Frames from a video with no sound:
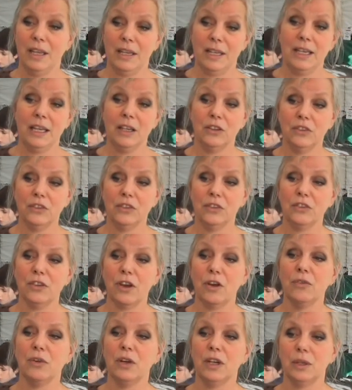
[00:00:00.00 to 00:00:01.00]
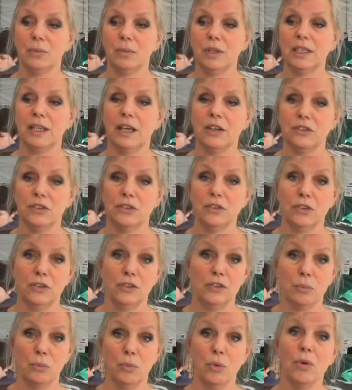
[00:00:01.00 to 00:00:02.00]
he is discovering, and we'd like to do
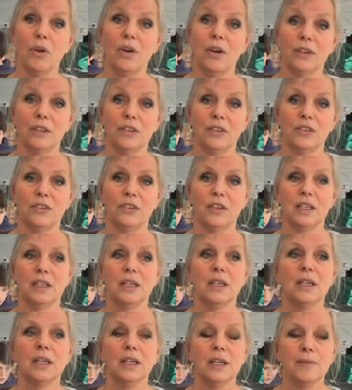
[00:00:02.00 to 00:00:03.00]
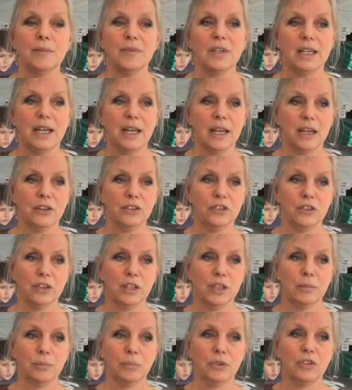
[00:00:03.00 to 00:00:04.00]
some more on this, that
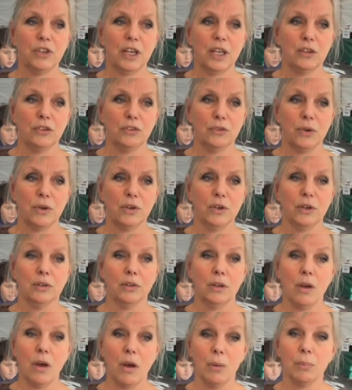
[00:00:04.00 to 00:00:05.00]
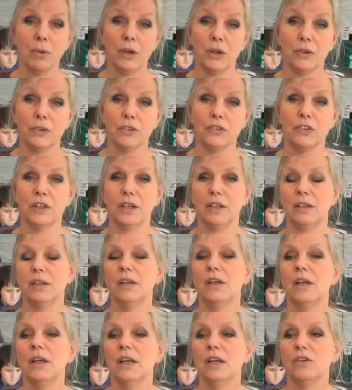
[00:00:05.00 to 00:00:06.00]
actually potatoes grown on compost and
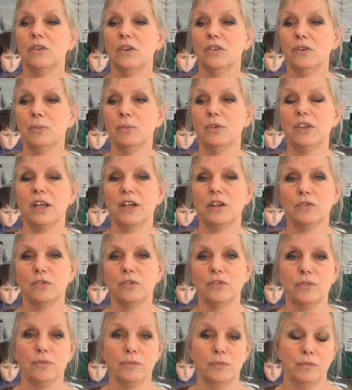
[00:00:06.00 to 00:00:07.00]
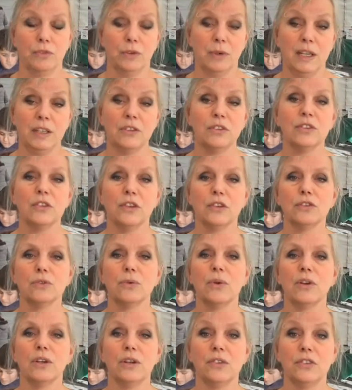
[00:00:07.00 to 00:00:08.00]
also potatoes, for instance,
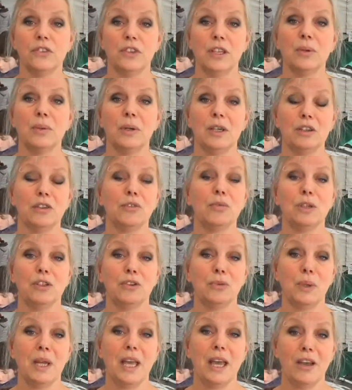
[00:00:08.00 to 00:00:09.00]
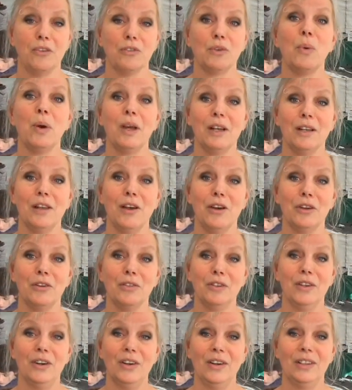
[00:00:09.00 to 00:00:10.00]
grown on seaweed, of which we have quite a lot
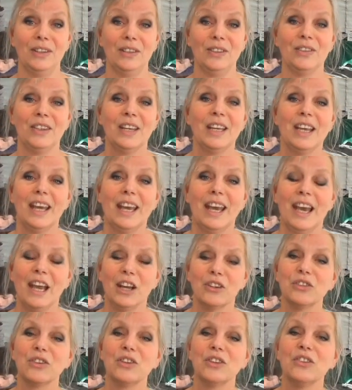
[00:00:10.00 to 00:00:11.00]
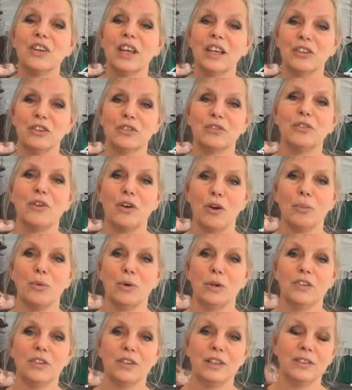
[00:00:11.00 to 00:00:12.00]
of in Ireland, actually taste far
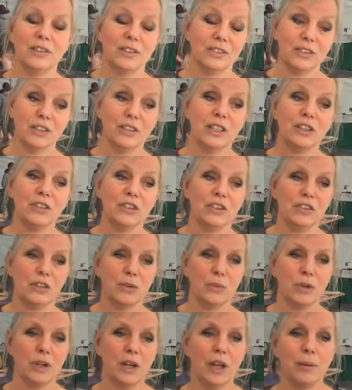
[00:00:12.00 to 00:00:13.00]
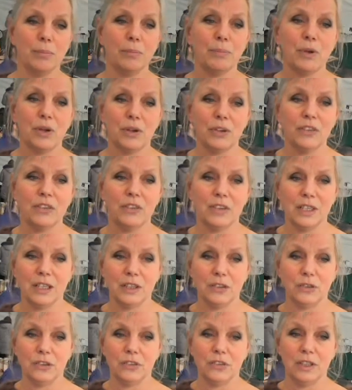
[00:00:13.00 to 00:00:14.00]
more delicious. And what I'm personally
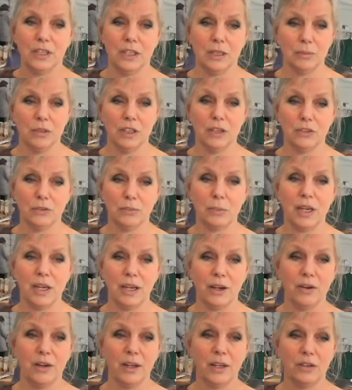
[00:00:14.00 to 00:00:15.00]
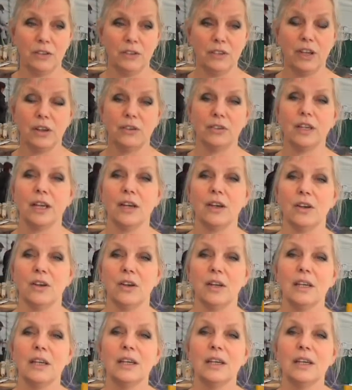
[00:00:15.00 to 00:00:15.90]
interested in, because my area is healthcare